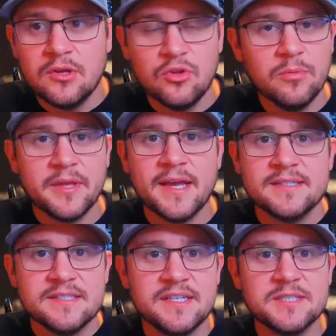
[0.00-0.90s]
you only got
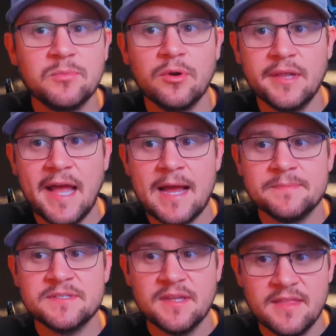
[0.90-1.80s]
6 more
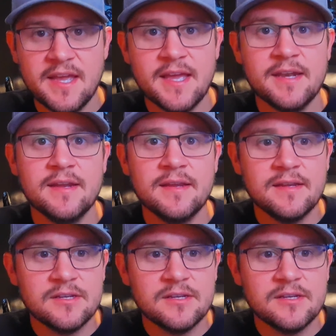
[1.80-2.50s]
laps to then